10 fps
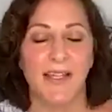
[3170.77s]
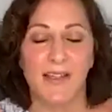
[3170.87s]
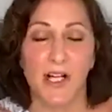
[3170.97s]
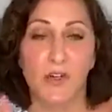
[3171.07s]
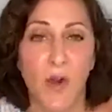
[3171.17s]

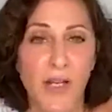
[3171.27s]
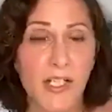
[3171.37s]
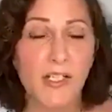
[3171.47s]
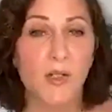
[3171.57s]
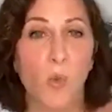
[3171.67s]
The
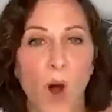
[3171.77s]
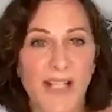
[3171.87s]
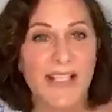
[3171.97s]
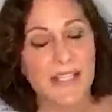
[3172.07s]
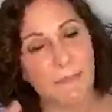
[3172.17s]
chronicler
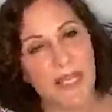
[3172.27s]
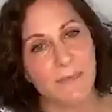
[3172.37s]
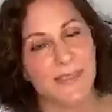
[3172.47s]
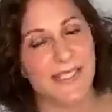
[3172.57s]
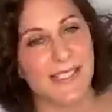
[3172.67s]
wants the
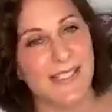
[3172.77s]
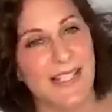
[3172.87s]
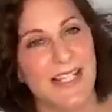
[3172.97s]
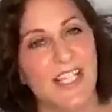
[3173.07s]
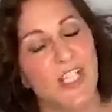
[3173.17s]
people to
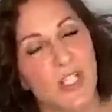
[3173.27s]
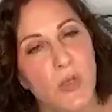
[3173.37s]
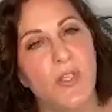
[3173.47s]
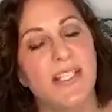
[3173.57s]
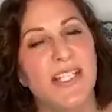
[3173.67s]
see
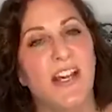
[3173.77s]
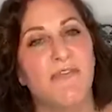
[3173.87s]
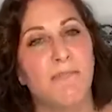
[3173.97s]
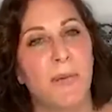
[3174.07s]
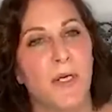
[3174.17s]
the
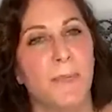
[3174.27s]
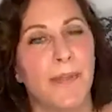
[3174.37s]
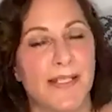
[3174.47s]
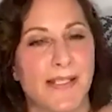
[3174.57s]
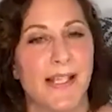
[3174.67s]
unity of
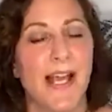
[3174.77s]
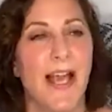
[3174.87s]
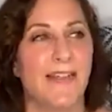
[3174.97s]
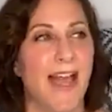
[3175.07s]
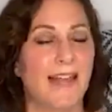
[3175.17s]
purpose
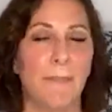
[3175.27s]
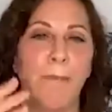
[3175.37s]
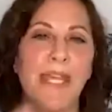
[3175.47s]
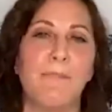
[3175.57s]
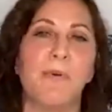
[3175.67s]
that
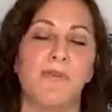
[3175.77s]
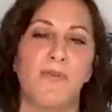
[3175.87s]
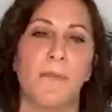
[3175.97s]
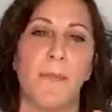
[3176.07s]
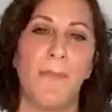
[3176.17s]
the
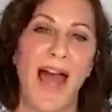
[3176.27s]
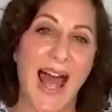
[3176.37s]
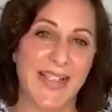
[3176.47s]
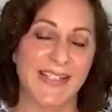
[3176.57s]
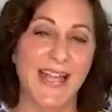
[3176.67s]
people from the
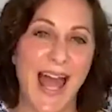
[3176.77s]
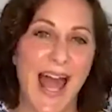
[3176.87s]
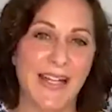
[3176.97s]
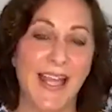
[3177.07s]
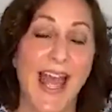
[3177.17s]
past
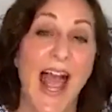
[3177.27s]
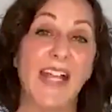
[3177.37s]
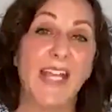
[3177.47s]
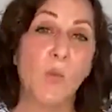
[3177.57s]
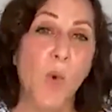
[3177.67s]
had.
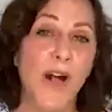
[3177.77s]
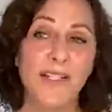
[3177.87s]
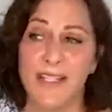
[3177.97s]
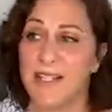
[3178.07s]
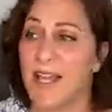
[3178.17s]
And he
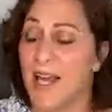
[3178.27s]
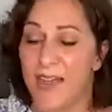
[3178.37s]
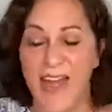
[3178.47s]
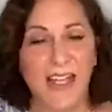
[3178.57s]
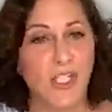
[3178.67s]
wanted
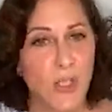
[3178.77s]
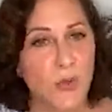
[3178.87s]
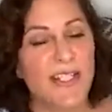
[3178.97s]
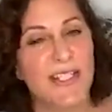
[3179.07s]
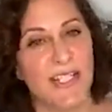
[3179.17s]
that
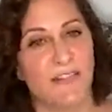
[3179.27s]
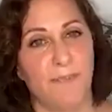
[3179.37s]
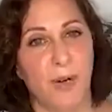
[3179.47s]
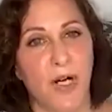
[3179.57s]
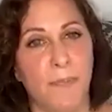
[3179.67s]
unity
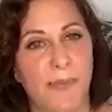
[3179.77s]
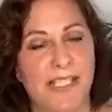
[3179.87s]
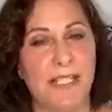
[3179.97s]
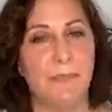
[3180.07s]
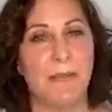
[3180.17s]
of
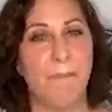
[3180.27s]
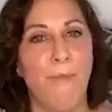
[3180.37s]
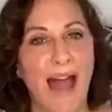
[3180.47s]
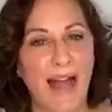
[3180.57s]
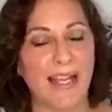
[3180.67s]
purpose to
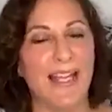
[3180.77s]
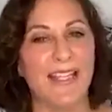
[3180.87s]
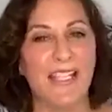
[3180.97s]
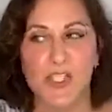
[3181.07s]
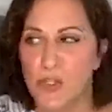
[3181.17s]
be back
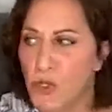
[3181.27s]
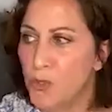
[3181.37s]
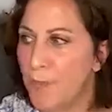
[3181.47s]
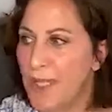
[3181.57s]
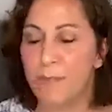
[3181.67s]
in these
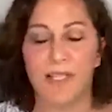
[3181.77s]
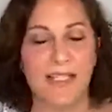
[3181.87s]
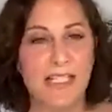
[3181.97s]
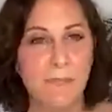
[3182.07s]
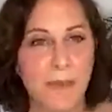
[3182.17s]
new
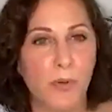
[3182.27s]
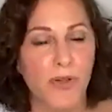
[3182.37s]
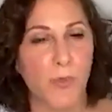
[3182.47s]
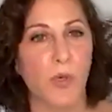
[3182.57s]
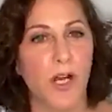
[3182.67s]
people, in these
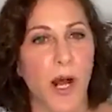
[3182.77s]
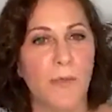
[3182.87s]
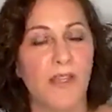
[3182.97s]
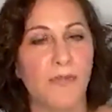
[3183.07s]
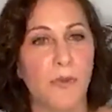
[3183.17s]
people that were
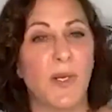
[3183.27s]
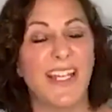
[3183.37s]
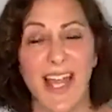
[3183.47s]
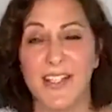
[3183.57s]
coming through